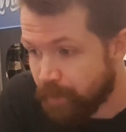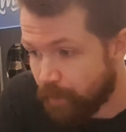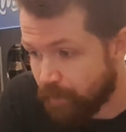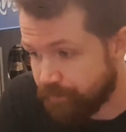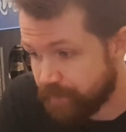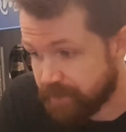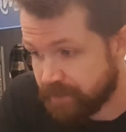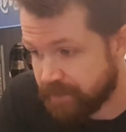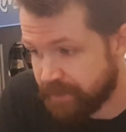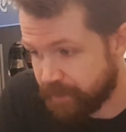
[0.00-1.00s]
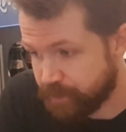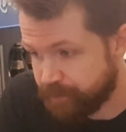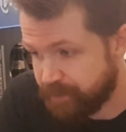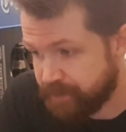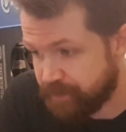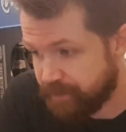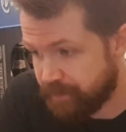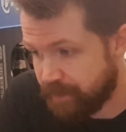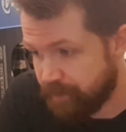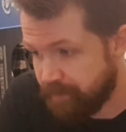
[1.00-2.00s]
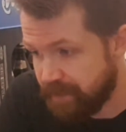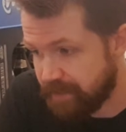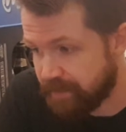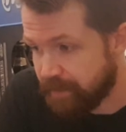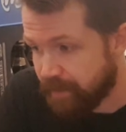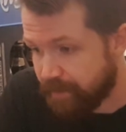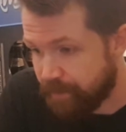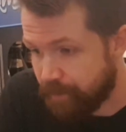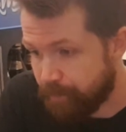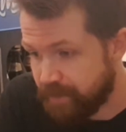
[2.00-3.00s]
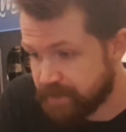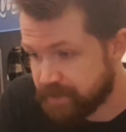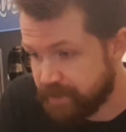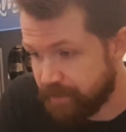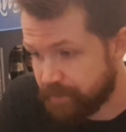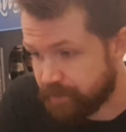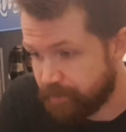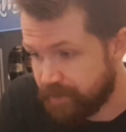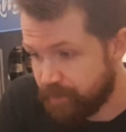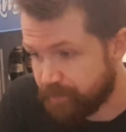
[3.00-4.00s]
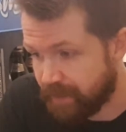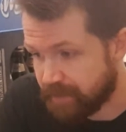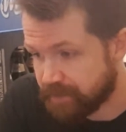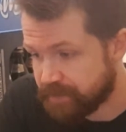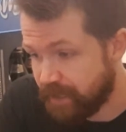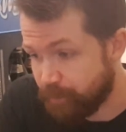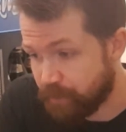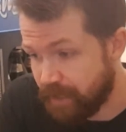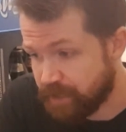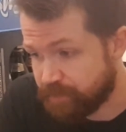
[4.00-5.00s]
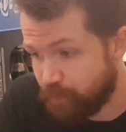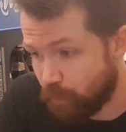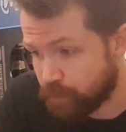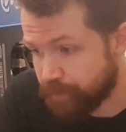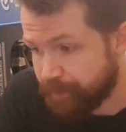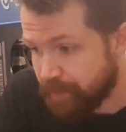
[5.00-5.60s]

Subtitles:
Often in daily speech they mean their best-selling beer brand Sternburg Export,